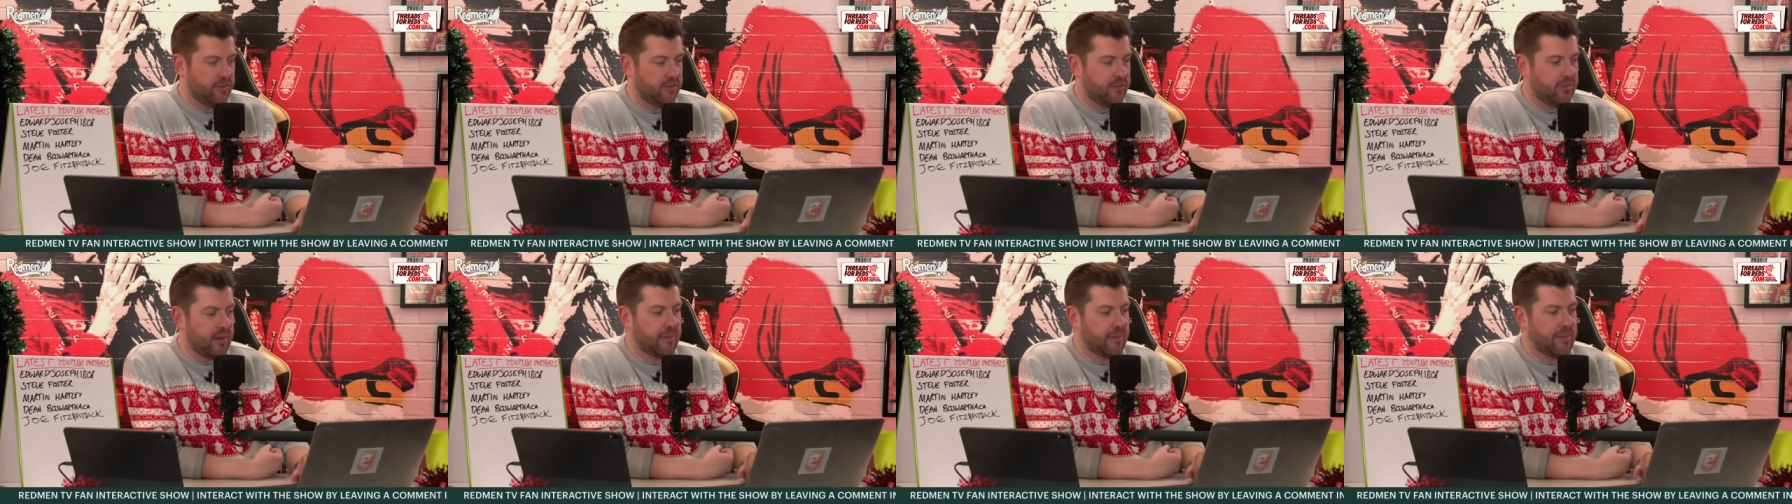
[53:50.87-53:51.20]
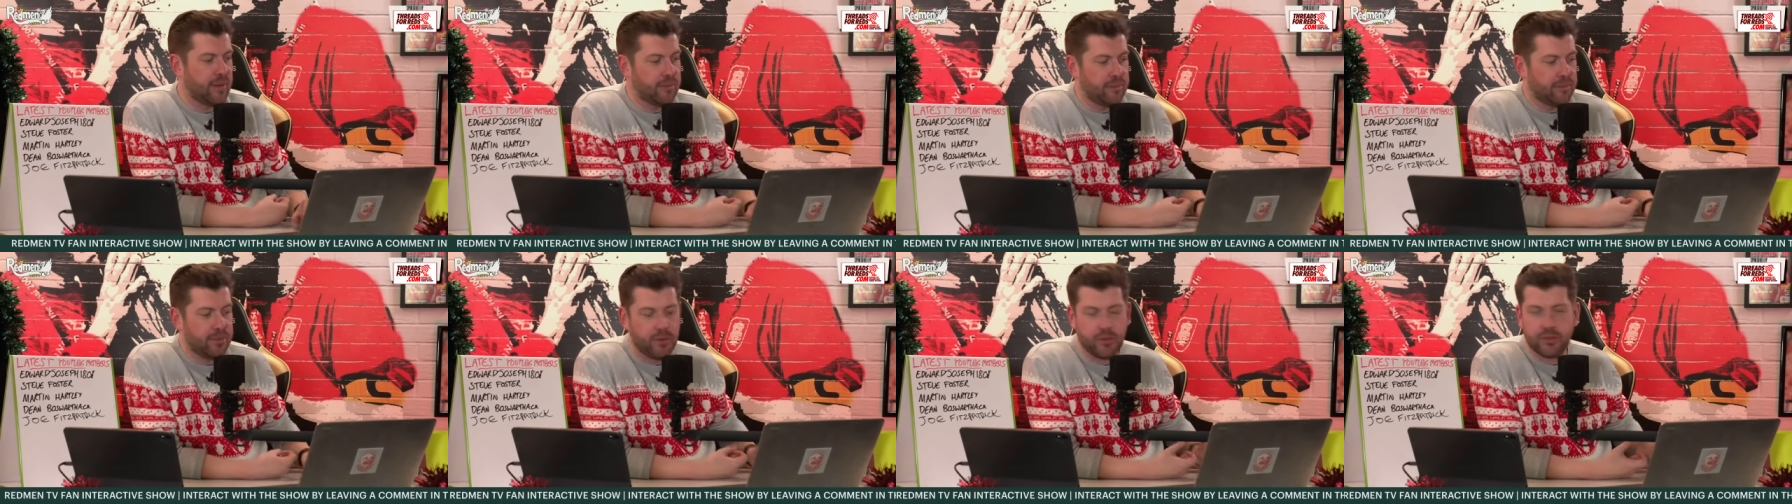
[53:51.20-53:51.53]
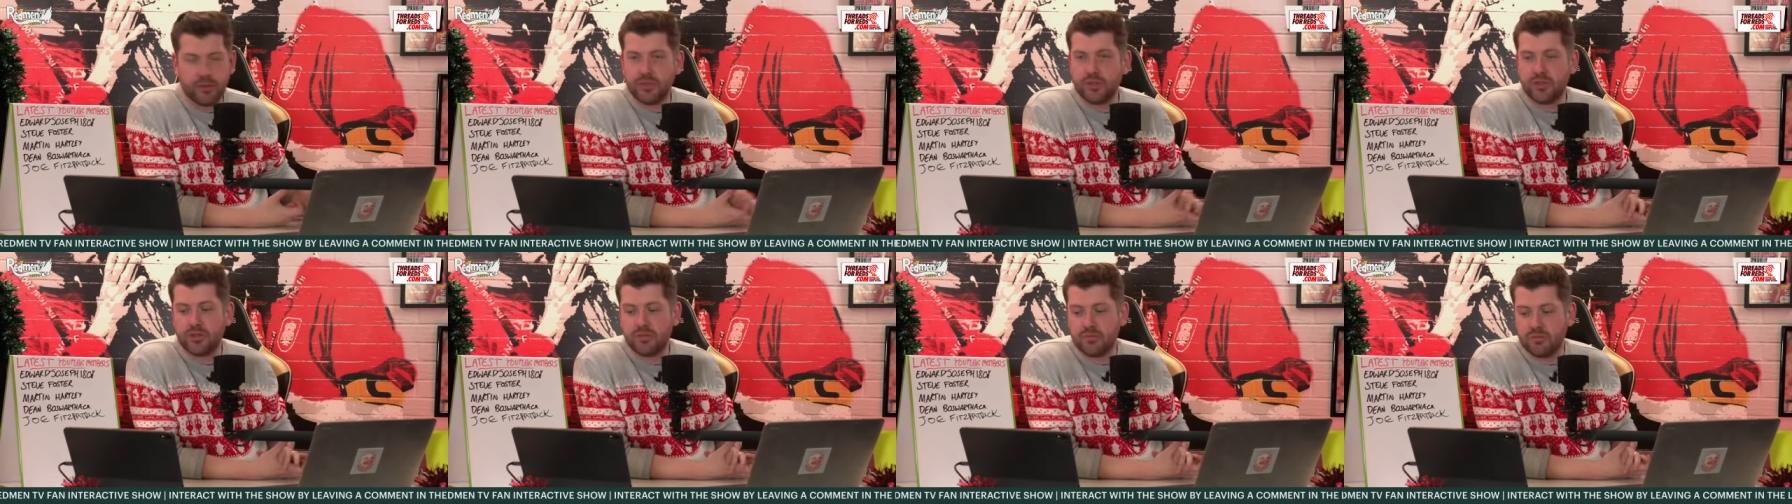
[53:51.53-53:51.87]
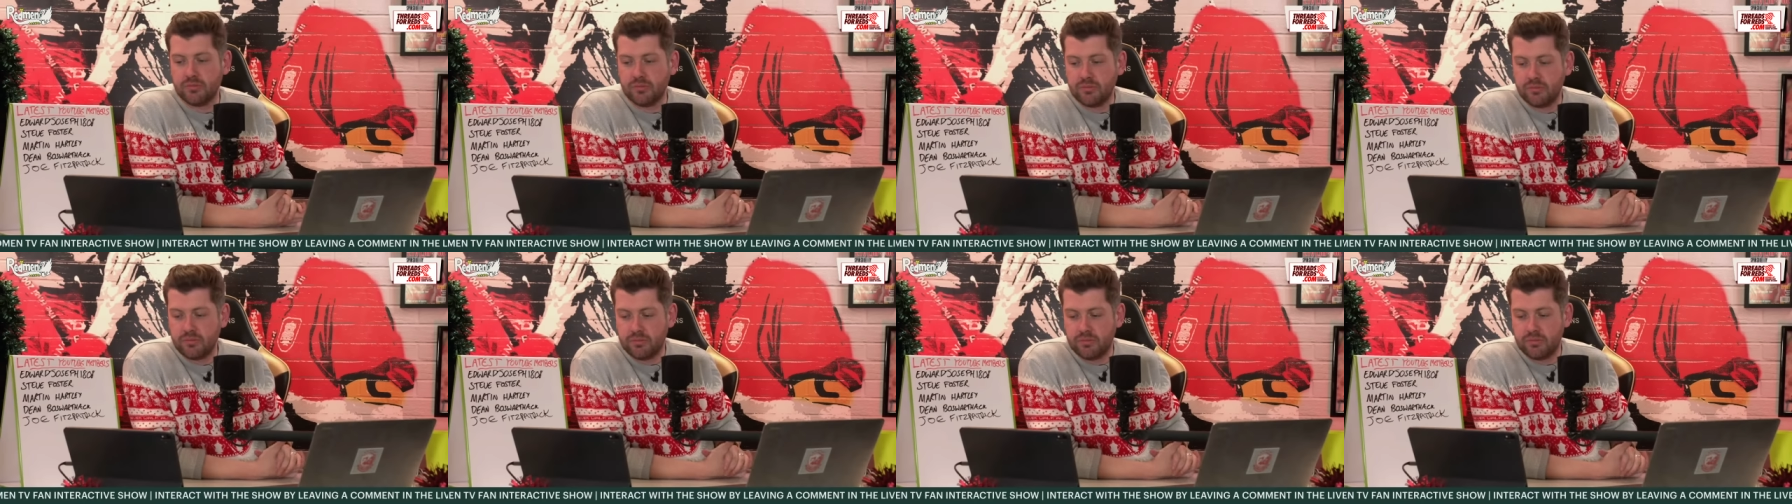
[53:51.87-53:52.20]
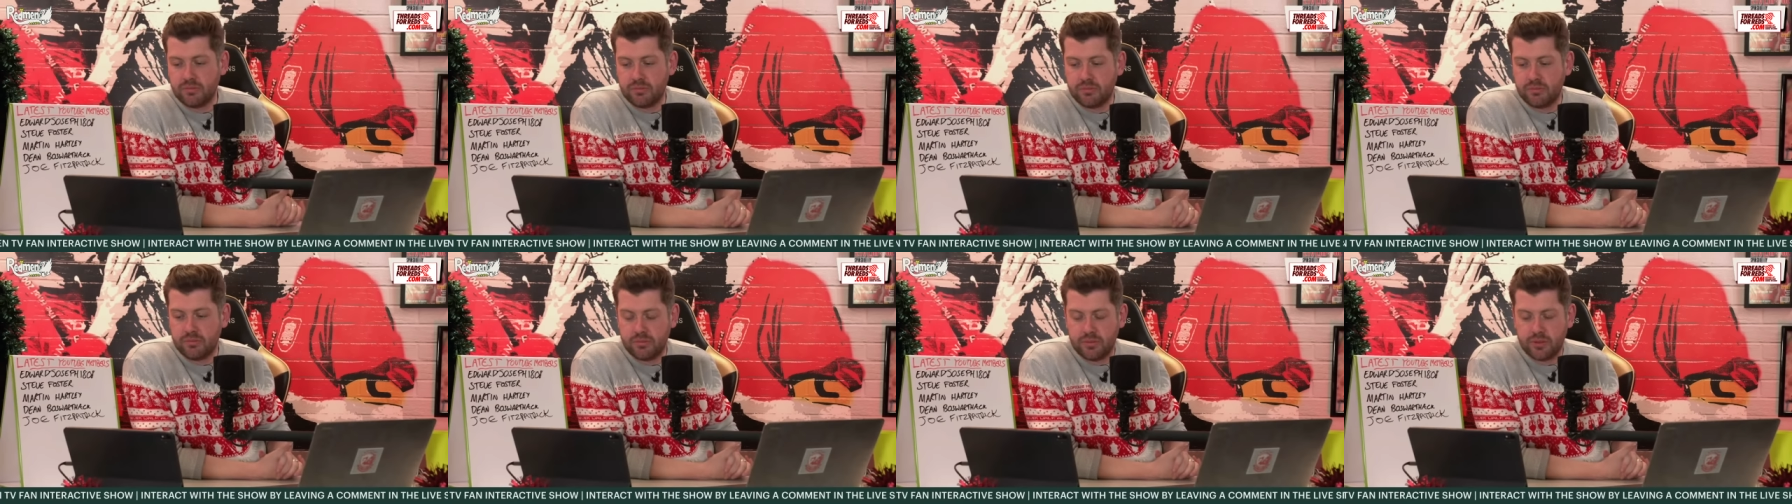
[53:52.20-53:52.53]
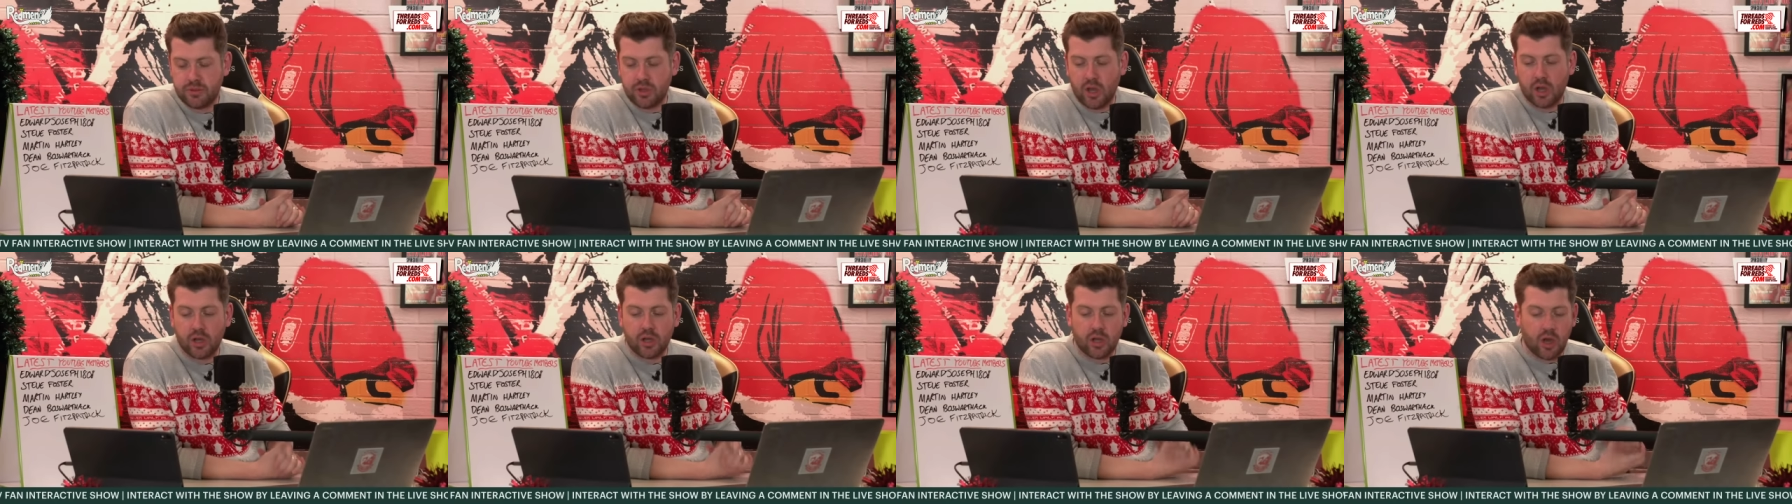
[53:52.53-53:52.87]

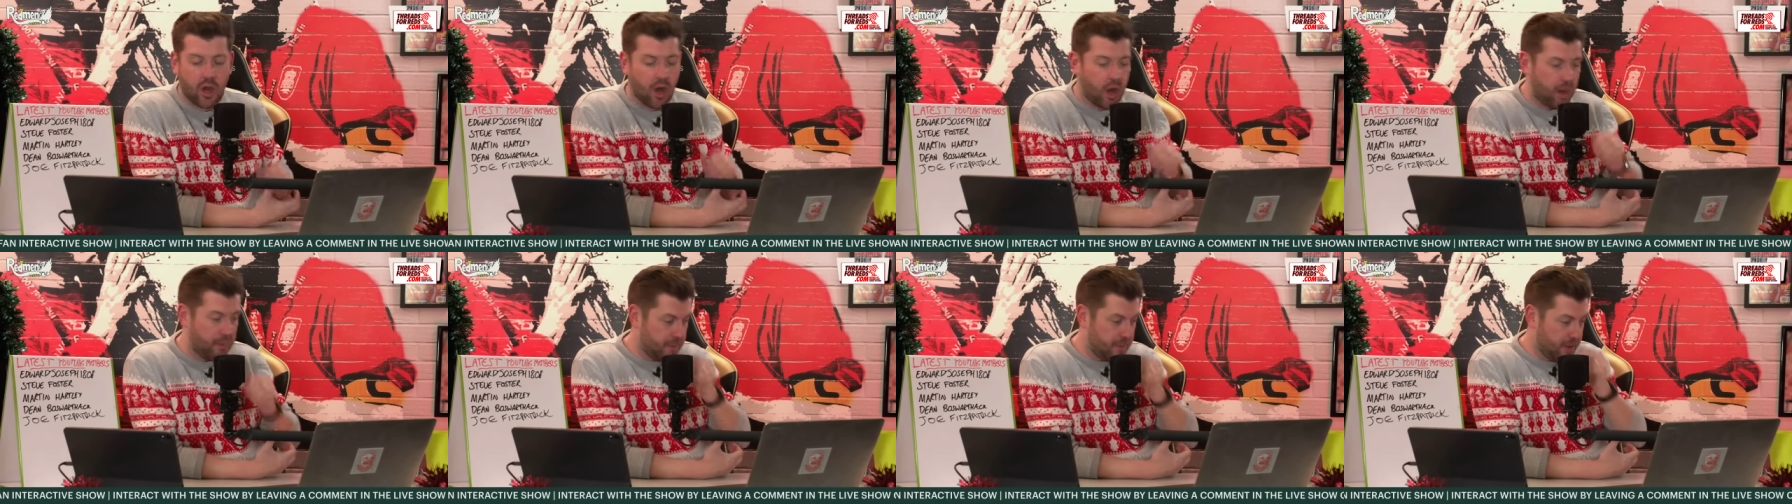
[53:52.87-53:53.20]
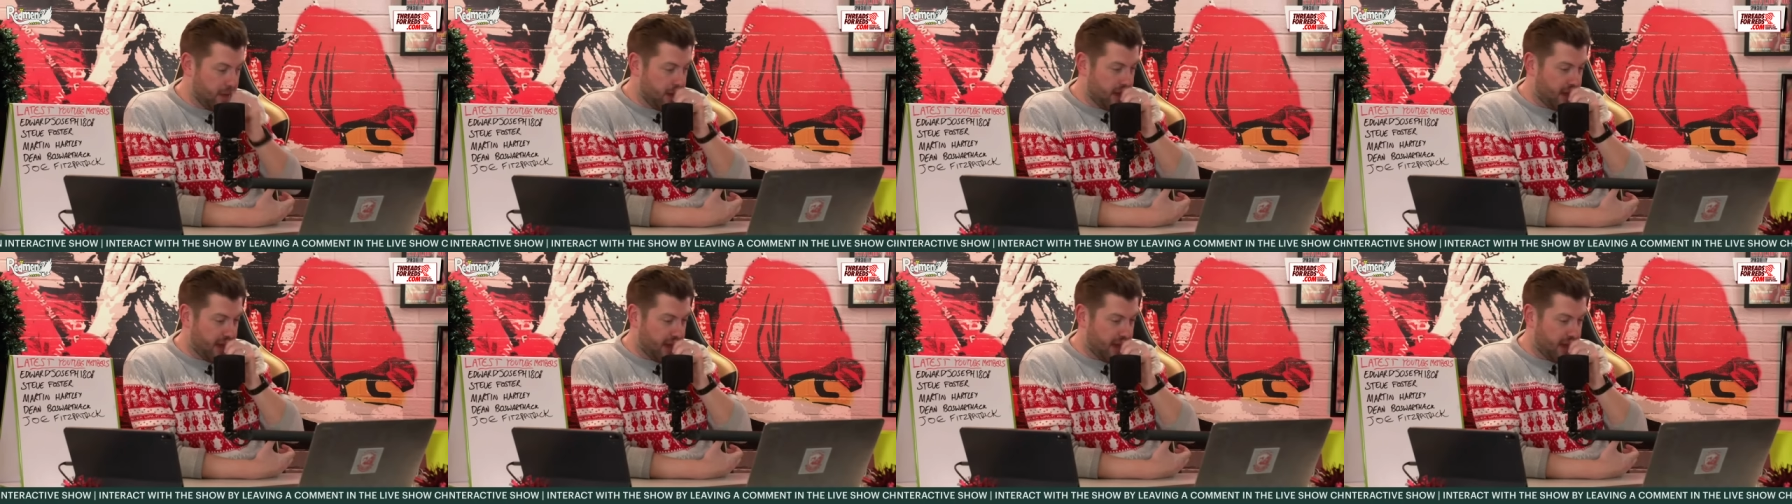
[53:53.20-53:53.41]
redmenplus.com.